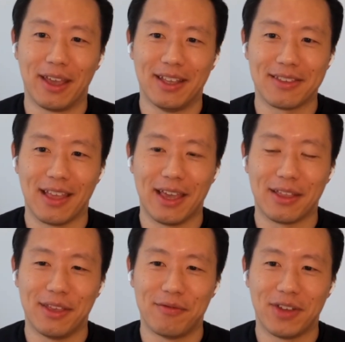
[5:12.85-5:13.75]
It's like
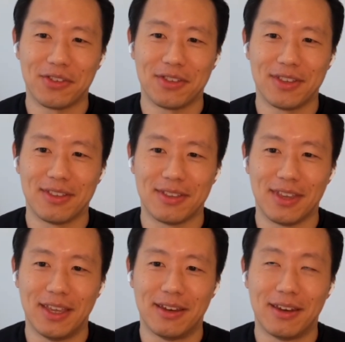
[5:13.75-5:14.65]
the investors
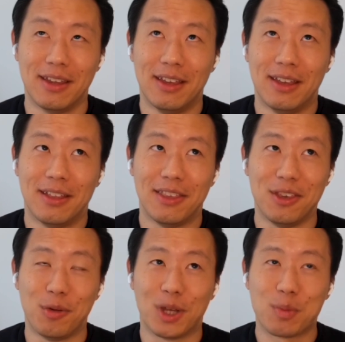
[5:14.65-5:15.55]
in the
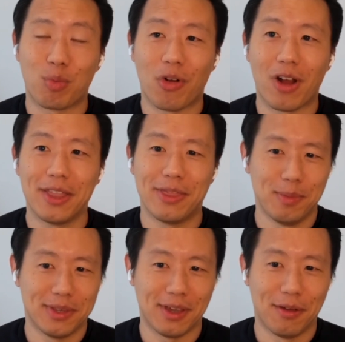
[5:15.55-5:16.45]
US pride
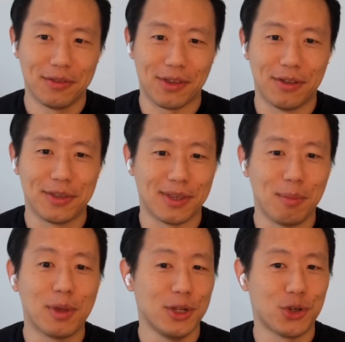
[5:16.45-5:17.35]
themselves on
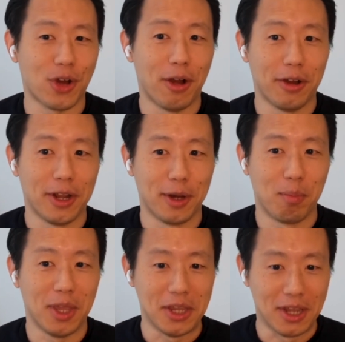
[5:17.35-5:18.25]
some contrarian
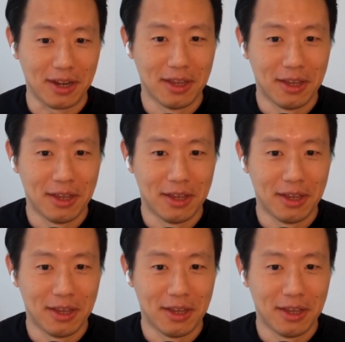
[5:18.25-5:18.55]
opinion.